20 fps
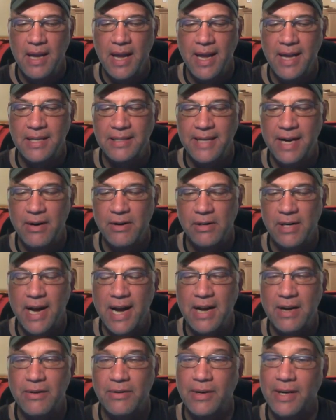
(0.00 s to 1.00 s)
And Darryl
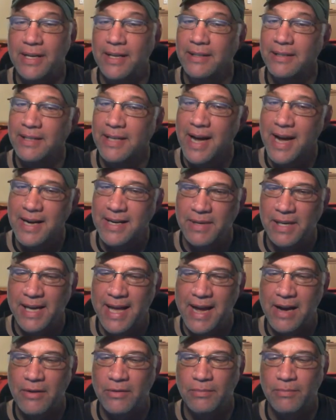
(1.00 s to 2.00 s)
Kile not going to
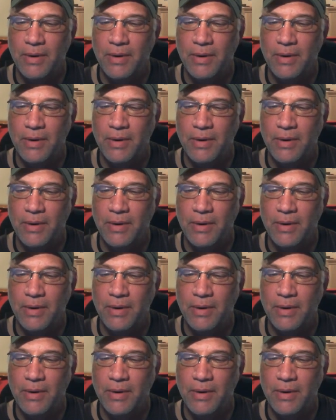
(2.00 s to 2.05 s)
allow